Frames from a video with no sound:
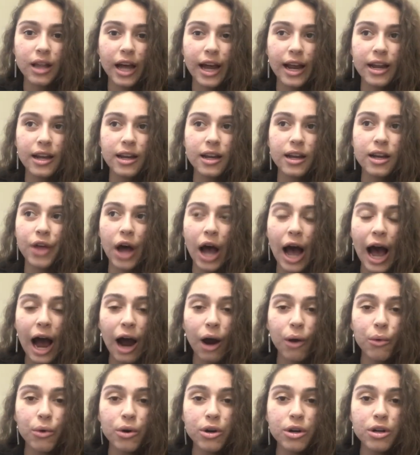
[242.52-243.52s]
Like, the
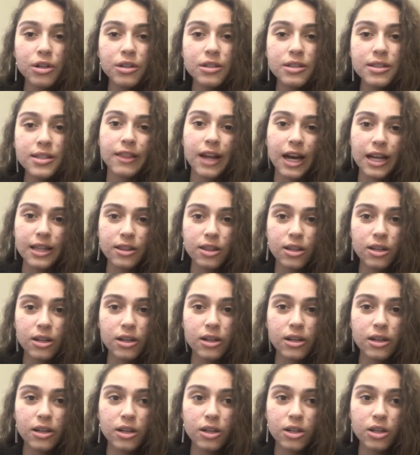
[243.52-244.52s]
hours that
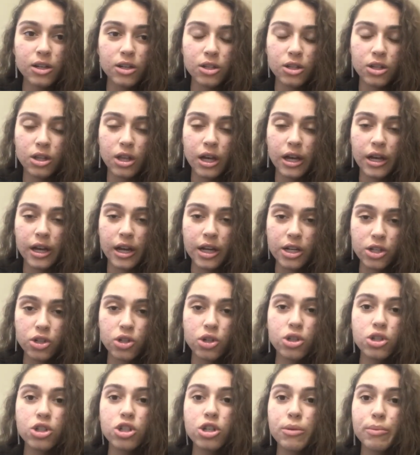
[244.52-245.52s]
the
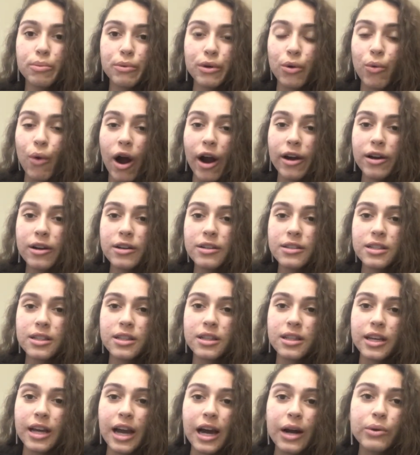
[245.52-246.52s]
internship requires
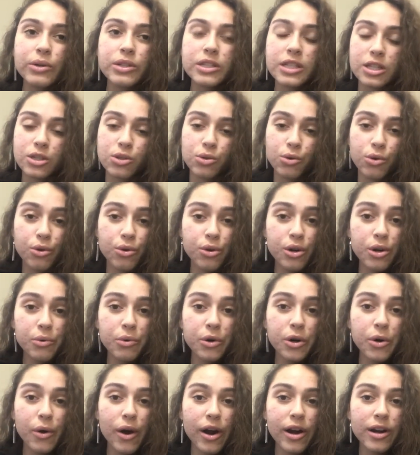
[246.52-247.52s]
and the hours that tutoring
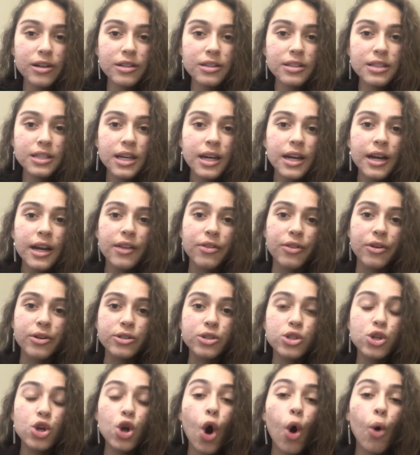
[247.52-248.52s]
requires,
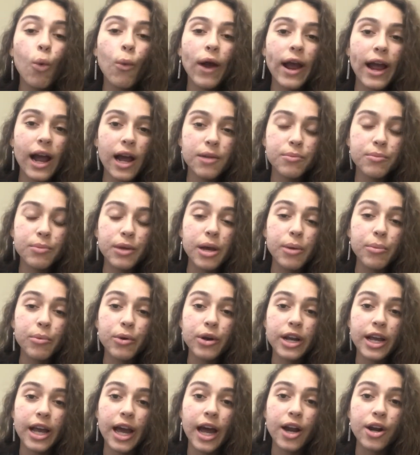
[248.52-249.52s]
there's no way I'd be able
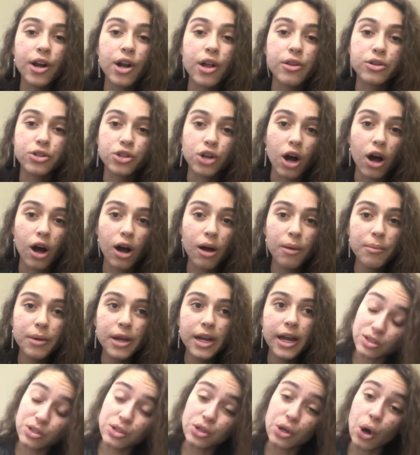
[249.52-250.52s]
to get another job.
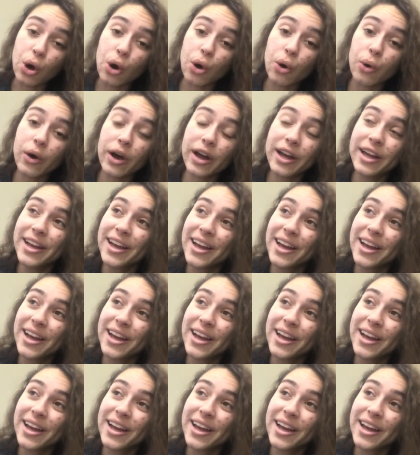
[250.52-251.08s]
So